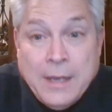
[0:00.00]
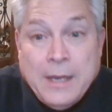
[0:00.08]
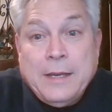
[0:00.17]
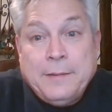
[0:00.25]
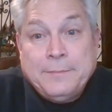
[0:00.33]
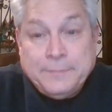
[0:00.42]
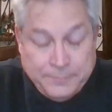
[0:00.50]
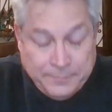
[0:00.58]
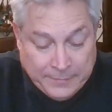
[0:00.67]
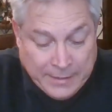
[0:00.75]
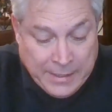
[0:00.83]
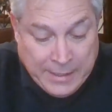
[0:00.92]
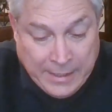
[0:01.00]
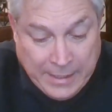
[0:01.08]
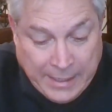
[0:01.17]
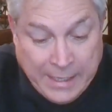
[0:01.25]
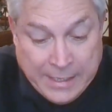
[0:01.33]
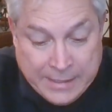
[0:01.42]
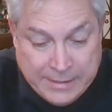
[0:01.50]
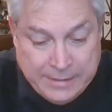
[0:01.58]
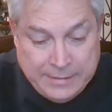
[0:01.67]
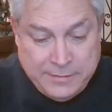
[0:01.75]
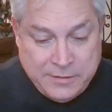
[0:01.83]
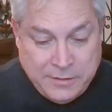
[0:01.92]
Um, he
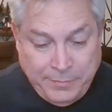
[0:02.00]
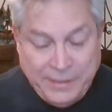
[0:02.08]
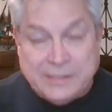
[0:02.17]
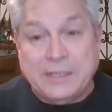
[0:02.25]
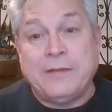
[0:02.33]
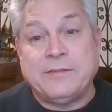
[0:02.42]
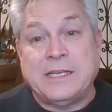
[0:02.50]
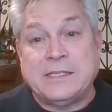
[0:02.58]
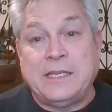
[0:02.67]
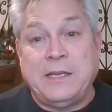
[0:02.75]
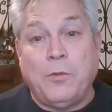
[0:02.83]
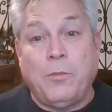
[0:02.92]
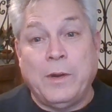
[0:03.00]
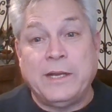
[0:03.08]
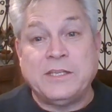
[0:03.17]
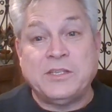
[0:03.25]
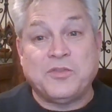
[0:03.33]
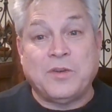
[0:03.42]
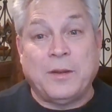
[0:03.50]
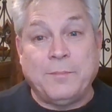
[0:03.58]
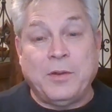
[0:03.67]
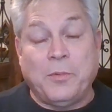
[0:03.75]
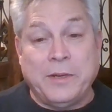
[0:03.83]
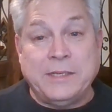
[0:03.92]
so basically i was asking you know what is
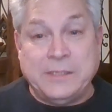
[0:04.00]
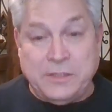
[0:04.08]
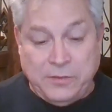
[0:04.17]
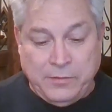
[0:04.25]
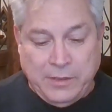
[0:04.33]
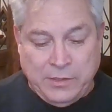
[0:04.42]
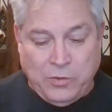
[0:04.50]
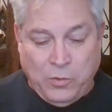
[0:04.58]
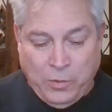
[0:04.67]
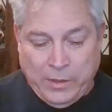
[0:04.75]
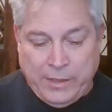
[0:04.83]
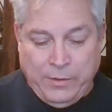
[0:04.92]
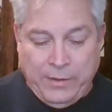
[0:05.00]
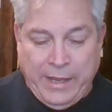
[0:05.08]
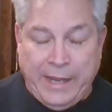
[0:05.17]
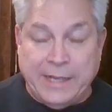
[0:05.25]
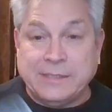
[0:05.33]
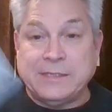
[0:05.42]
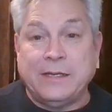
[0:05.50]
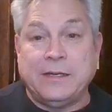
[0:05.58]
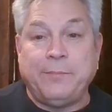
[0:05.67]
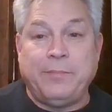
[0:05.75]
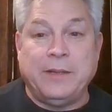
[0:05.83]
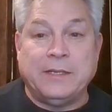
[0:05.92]
trump going to uncork okay it's going
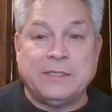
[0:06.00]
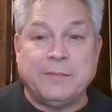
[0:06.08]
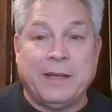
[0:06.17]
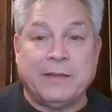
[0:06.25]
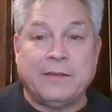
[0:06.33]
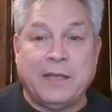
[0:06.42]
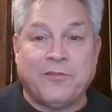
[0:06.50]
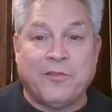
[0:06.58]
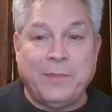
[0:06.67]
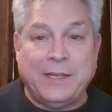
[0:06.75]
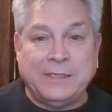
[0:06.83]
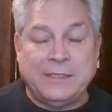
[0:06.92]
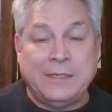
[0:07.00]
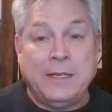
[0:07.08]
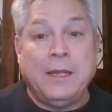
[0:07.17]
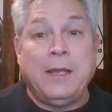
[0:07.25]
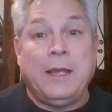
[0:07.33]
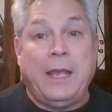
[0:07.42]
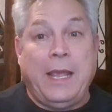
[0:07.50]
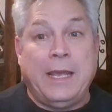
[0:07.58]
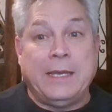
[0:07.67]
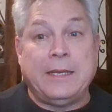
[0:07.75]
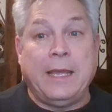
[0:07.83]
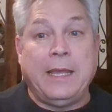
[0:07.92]
to it's about government
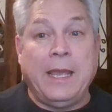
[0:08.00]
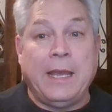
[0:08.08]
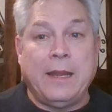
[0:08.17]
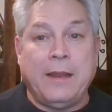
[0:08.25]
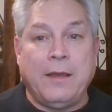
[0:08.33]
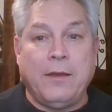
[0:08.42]
and again